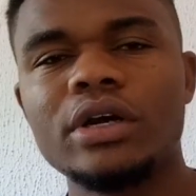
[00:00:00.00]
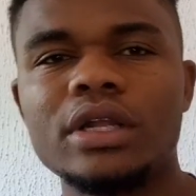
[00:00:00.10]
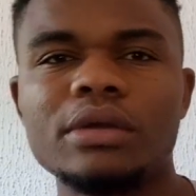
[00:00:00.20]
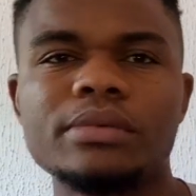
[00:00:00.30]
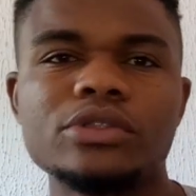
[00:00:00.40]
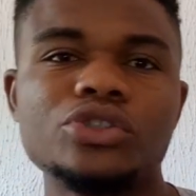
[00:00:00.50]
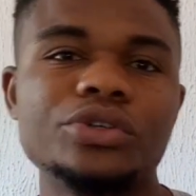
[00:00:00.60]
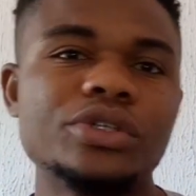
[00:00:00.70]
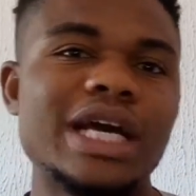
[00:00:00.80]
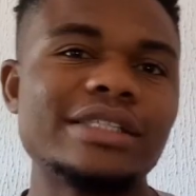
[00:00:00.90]
and I'm going to show
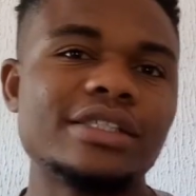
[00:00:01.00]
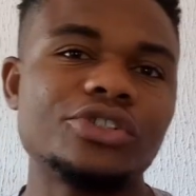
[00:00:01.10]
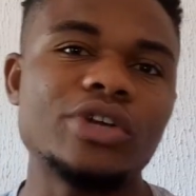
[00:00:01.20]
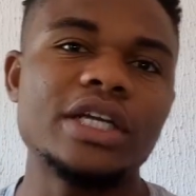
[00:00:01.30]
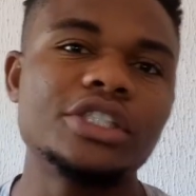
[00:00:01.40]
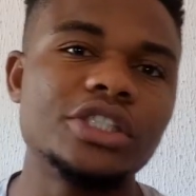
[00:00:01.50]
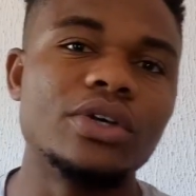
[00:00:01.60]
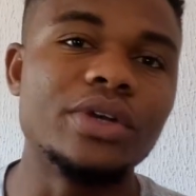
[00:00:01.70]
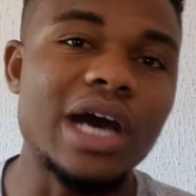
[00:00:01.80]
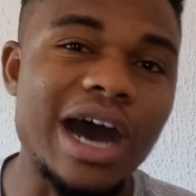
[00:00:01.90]
you guys the strategy
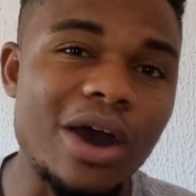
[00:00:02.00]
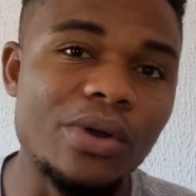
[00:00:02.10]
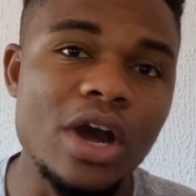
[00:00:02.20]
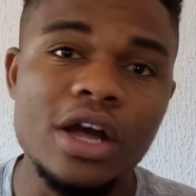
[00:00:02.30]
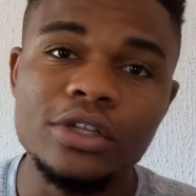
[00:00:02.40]
on how